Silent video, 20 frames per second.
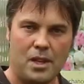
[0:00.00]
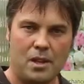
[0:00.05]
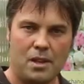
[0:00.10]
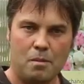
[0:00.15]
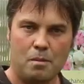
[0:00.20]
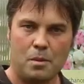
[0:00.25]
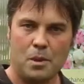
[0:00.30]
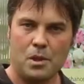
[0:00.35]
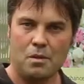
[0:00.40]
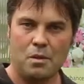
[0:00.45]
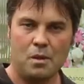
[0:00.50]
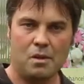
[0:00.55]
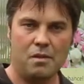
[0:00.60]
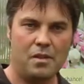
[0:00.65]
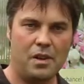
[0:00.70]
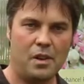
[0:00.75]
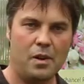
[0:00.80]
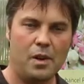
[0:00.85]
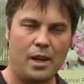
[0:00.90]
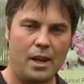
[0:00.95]
here a beautiful
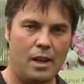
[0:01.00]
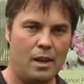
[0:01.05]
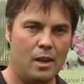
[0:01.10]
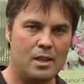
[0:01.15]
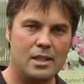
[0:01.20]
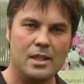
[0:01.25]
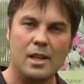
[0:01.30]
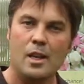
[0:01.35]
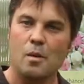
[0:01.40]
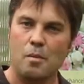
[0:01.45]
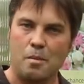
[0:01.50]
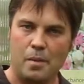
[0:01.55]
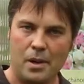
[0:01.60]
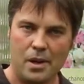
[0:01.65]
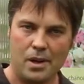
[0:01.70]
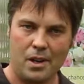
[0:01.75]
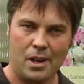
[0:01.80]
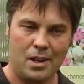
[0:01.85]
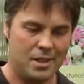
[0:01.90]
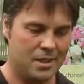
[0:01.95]
variegated
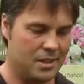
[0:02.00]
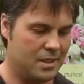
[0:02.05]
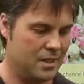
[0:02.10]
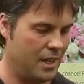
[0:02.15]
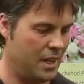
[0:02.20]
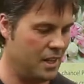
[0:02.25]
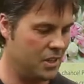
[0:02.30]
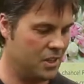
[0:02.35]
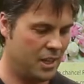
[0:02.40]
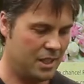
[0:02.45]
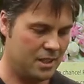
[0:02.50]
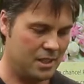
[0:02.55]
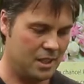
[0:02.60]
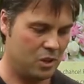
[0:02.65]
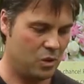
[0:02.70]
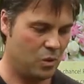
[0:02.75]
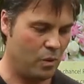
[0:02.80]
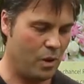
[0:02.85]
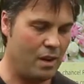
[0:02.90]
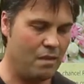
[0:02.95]
Beauregard sage, gets these
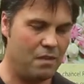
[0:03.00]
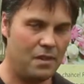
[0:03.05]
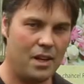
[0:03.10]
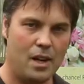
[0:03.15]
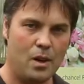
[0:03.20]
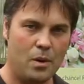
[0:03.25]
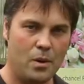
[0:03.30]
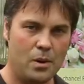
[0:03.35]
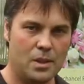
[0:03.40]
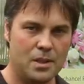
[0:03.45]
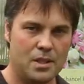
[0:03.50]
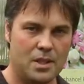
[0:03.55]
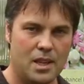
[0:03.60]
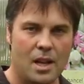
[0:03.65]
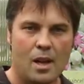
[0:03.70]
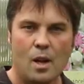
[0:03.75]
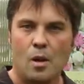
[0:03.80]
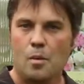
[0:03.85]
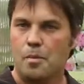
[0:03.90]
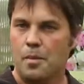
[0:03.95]
great flowers.
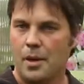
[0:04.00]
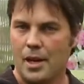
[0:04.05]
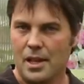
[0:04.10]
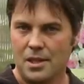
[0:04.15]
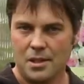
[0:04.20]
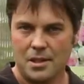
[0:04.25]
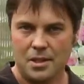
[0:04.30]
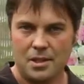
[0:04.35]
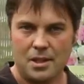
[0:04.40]
Basil is